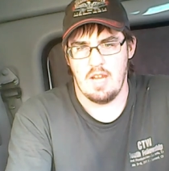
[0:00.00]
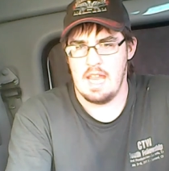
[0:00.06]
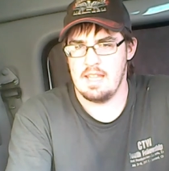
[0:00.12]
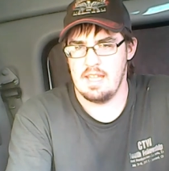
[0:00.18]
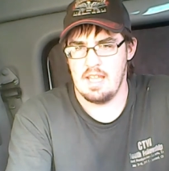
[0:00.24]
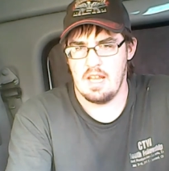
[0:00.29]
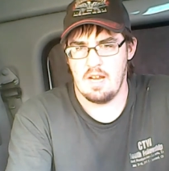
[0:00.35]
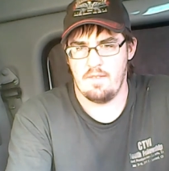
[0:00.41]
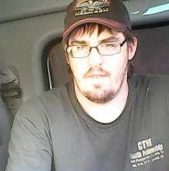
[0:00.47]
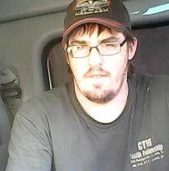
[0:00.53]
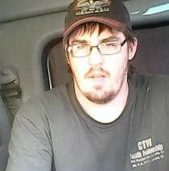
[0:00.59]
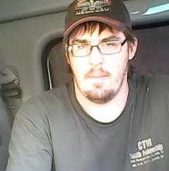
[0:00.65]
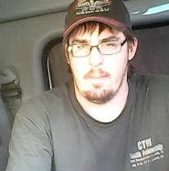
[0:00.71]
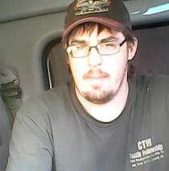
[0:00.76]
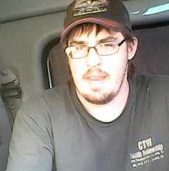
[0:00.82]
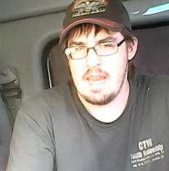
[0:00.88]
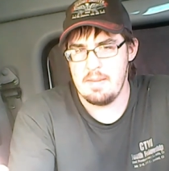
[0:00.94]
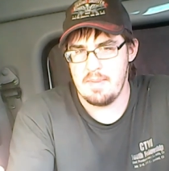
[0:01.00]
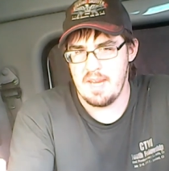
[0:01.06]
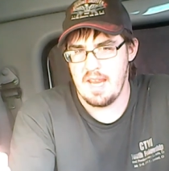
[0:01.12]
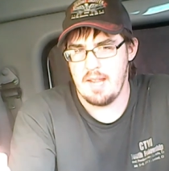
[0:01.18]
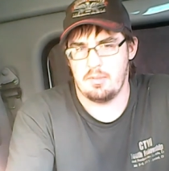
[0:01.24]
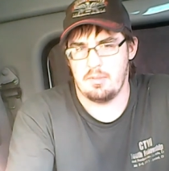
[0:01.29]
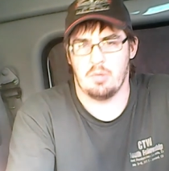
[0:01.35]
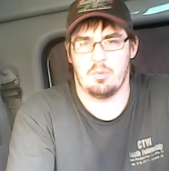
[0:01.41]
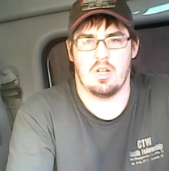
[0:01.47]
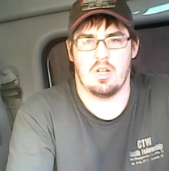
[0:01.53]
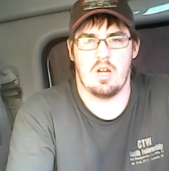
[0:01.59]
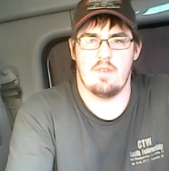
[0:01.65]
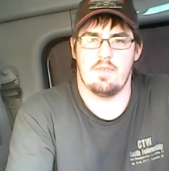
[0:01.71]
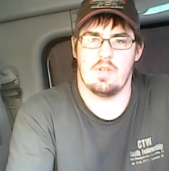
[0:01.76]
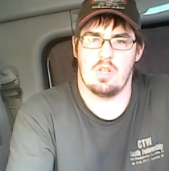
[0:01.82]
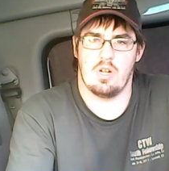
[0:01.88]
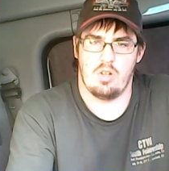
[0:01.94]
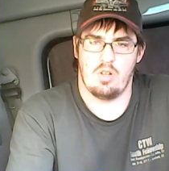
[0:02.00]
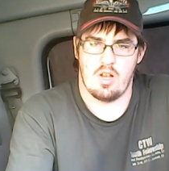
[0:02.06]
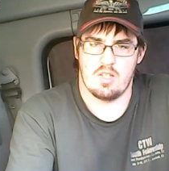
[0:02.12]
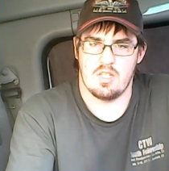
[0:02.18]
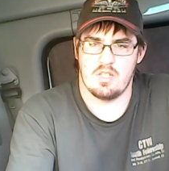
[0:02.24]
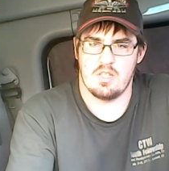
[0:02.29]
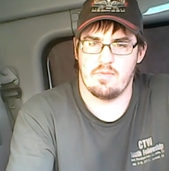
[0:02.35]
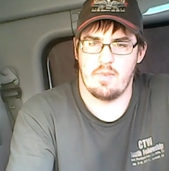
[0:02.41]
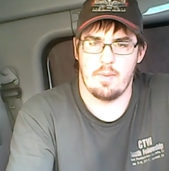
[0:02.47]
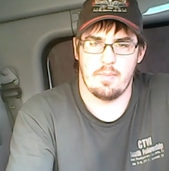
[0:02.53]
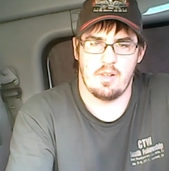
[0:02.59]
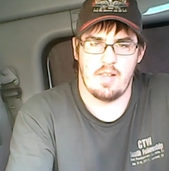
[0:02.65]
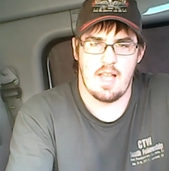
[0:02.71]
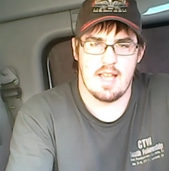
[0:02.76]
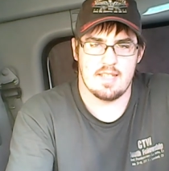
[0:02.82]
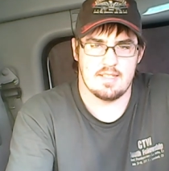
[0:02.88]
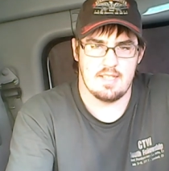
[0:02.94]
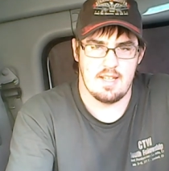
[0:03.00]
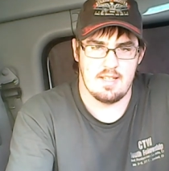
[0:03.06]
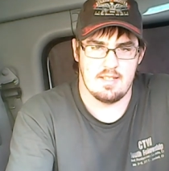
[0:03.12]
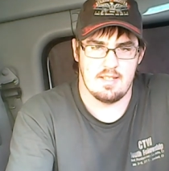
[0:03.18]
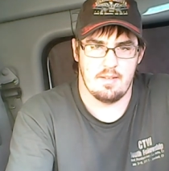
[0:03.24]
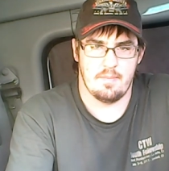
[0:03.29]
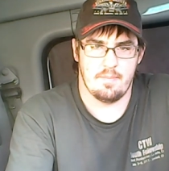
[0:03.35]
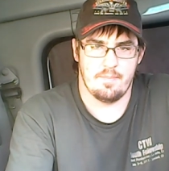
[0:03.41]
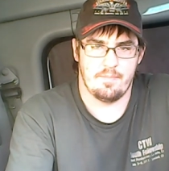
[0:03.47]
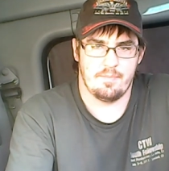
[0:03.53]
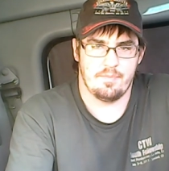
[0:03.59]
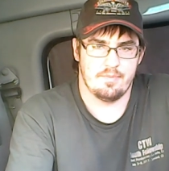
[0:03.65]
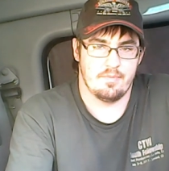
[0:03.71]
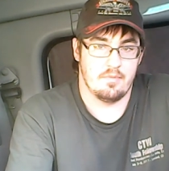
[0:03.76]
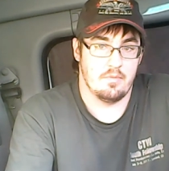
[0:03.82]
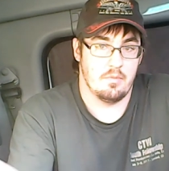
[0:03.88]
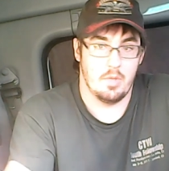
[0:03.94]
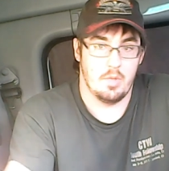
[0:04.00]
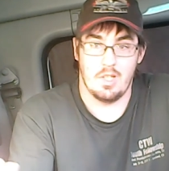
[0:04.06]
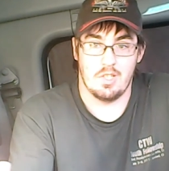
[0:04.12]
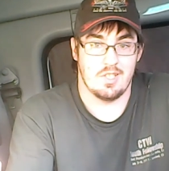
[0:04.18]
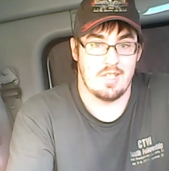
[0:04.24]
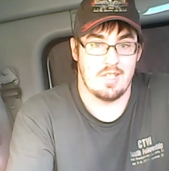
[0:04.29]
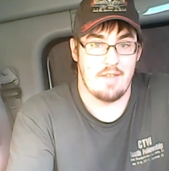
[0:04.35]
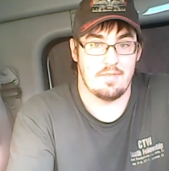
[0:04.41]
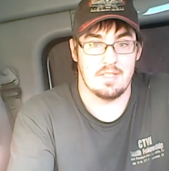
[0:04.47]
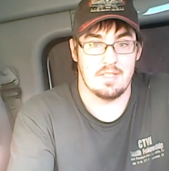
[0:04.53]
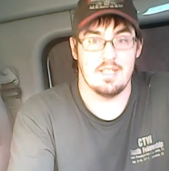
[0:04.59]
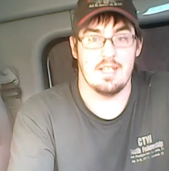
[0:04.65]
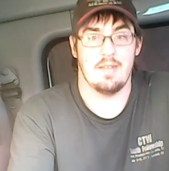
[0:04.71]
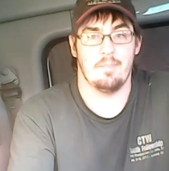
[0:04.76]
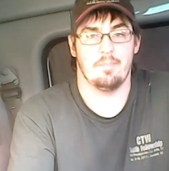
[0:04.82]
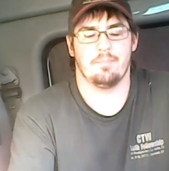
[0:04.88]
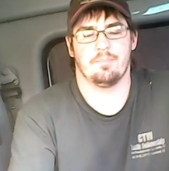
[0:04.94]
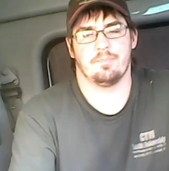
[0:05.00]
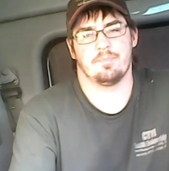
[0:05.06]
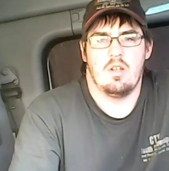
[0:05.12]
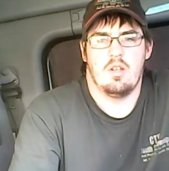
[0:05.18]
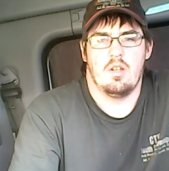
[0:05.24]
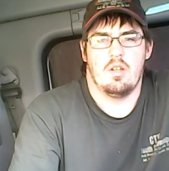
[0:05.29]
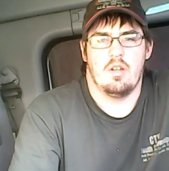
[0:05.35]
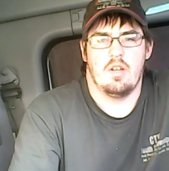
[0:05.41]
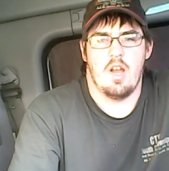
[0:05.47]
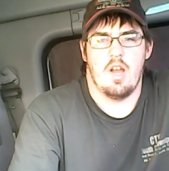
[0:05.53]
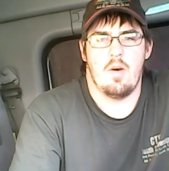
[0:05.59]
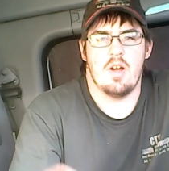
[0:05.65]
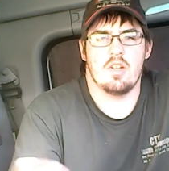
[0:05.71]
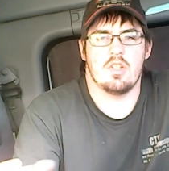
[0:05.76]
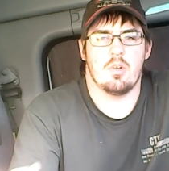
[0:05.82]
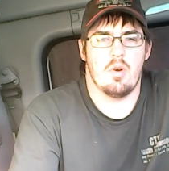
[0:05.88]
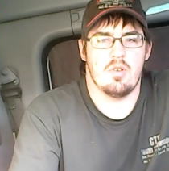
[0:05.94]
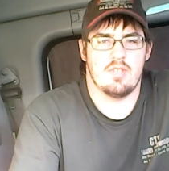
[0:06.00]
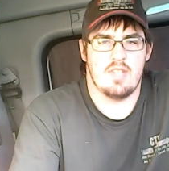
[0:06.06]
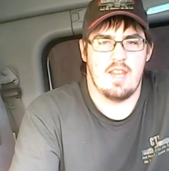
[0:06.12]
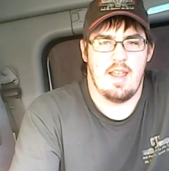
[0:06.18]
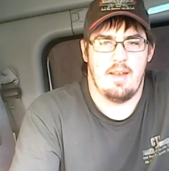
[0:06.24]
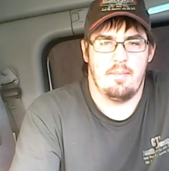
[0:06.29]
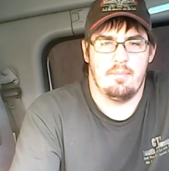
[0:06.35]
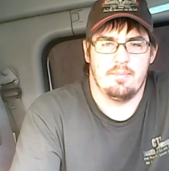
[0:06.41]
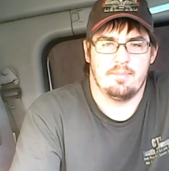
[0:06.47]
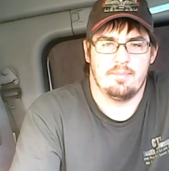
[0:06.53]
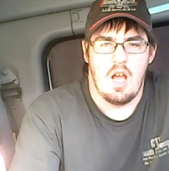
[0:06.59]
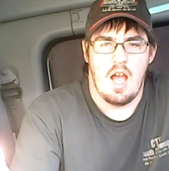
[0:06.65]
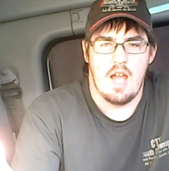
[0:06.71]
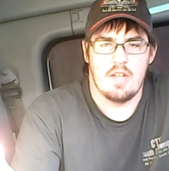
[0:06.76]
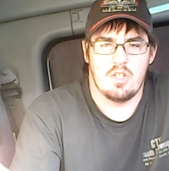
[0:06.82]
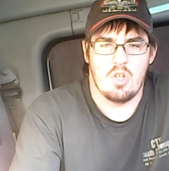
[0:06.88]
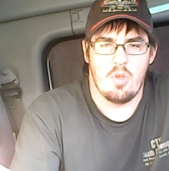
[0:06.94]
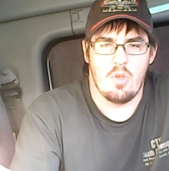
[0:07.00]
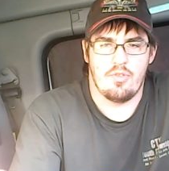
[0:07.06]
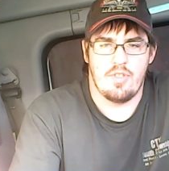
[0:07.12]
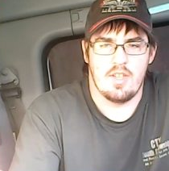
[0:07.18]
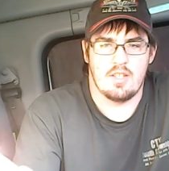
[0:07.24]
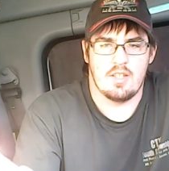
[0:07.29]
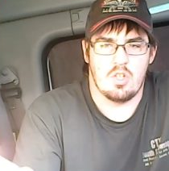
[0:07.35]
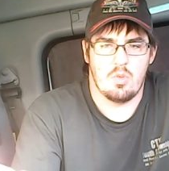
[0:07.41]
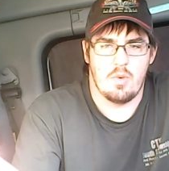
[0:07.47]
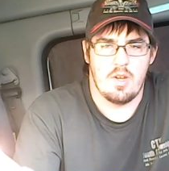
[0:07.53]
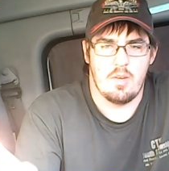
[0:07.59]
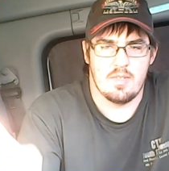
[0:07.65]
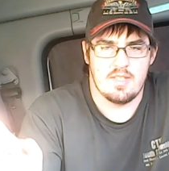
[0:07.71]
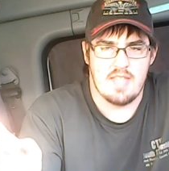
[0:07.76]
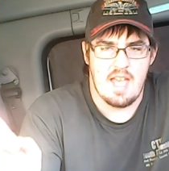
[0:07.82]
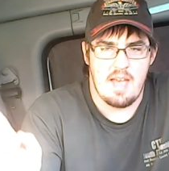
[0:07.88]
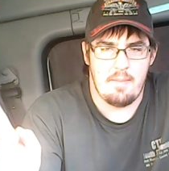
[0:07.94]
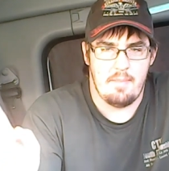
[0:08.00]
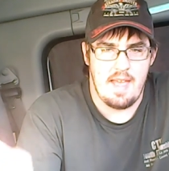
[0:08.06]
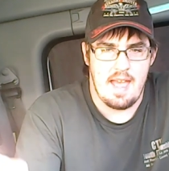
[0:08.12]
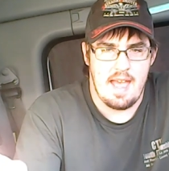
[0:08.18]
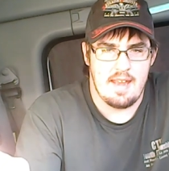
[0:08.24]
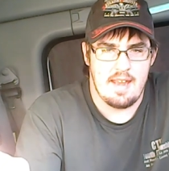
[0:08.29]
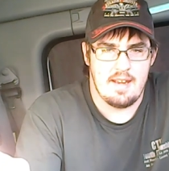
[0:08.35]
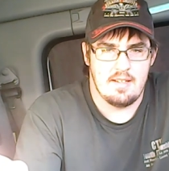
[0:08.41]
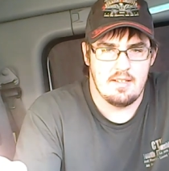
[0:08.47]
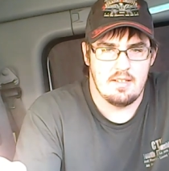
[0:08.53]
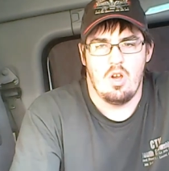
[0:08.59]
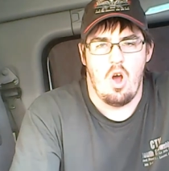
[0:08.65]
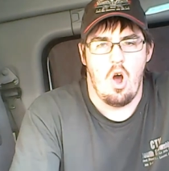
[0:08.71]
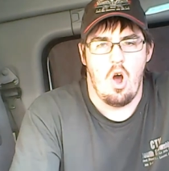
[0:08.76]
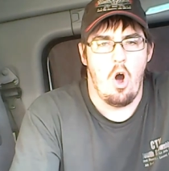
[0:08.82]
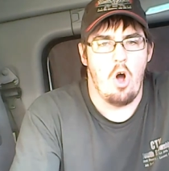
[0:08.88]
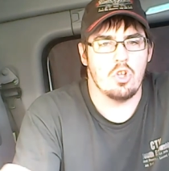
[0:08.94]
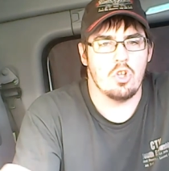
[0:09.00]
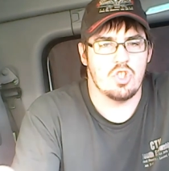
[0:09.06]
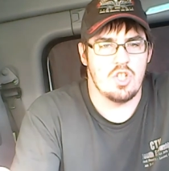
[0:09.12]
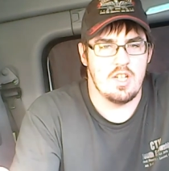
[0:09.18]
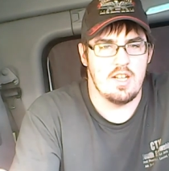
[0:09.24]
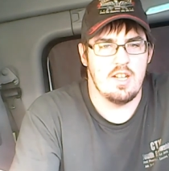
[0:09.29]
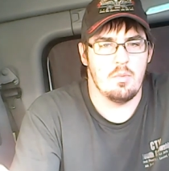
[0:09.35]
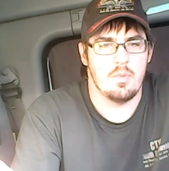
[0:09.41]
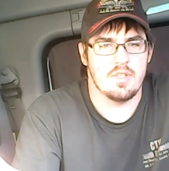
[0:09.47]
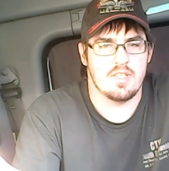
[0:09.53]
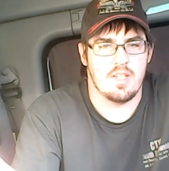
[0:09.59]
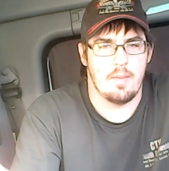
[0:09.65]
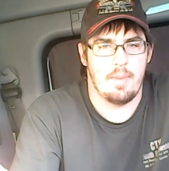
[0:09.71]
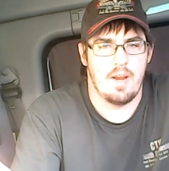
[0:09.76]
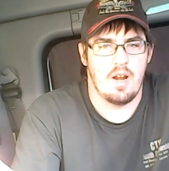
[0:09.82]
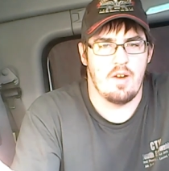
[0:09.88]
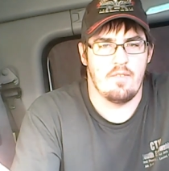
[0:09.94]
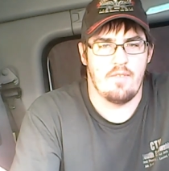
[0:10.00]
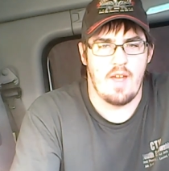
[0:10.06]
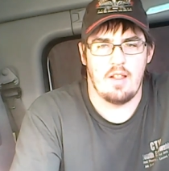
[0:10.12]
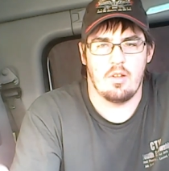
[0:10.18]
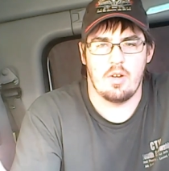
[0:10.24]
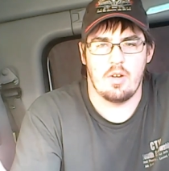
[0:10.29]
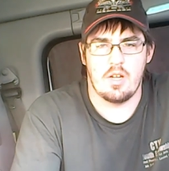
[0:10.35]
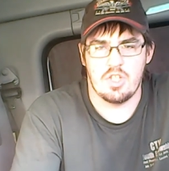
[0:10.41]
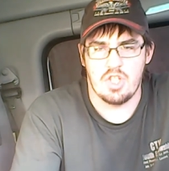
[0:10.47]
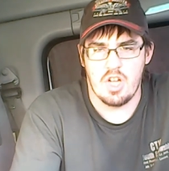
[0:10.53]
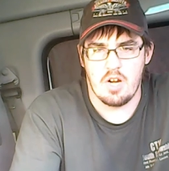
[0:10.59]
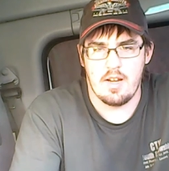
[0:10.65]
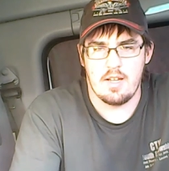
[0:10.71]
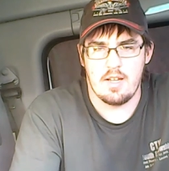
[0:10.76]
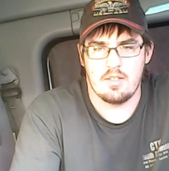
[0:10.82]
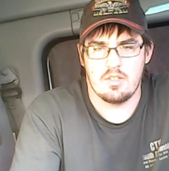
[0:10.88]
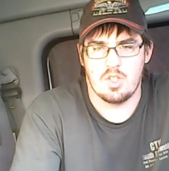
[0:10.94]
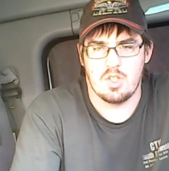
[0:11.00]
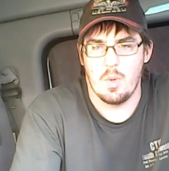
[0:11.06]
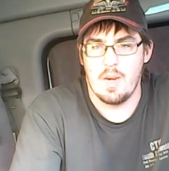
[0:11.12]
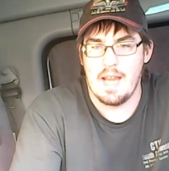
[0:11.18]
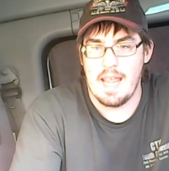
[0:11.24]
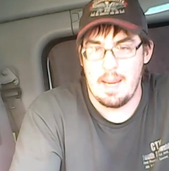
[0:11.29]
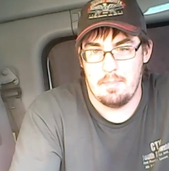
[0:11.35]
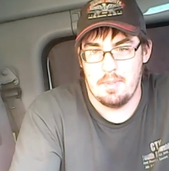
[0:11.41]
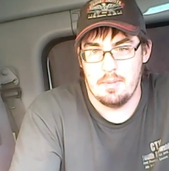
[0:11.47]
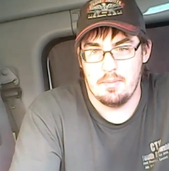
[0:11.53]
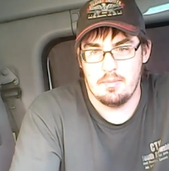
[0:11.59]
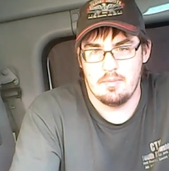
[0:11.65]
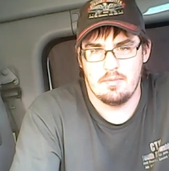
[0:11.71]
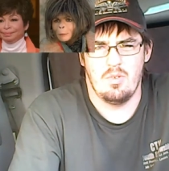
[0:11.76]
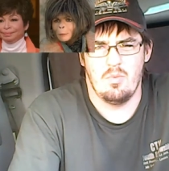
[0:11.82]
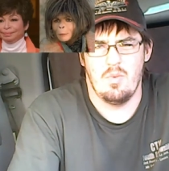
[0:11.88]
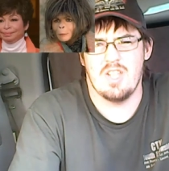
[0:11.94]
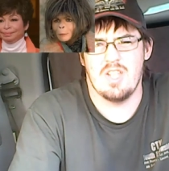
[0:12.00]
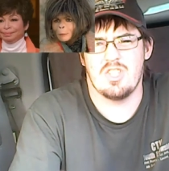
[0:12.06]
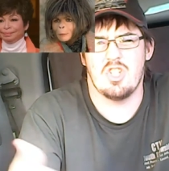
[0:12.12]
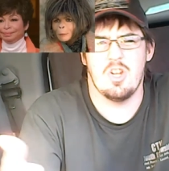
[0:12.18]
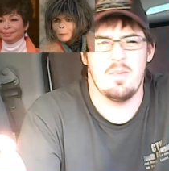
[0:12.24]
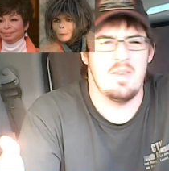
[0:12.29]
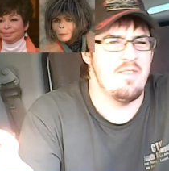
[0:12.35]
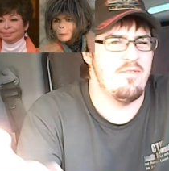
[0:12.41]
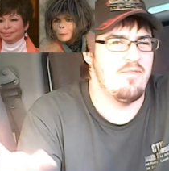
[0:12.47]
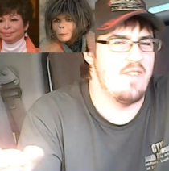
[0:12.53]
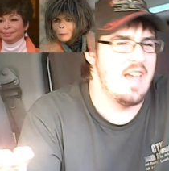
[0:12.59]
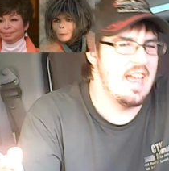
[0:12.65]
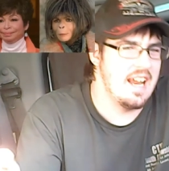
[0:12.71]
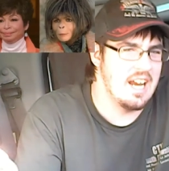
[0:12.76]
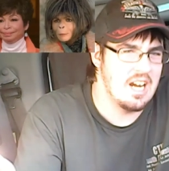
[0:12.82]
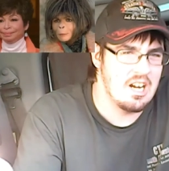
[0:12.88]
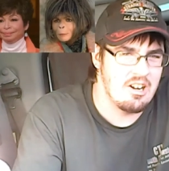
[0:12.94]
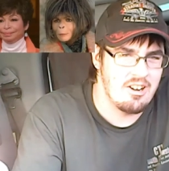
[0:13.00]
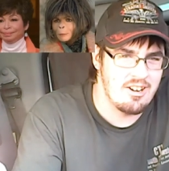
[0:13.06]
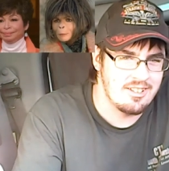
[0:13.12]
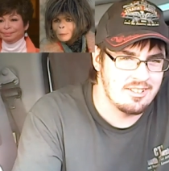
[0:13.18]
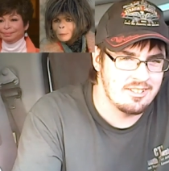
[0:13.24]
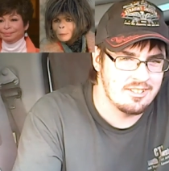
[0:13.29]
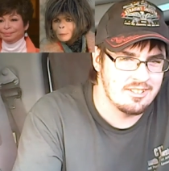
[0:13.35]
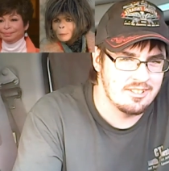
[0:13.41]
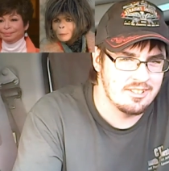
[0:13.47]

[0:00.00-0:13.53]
and the NFL may be able to recover their losses from the last season. We'll just have to see. Now on to Roseanne. I don't think the tweet was that bad. All she did was compare Valerie Jarrett to an ape. Which, to be fair...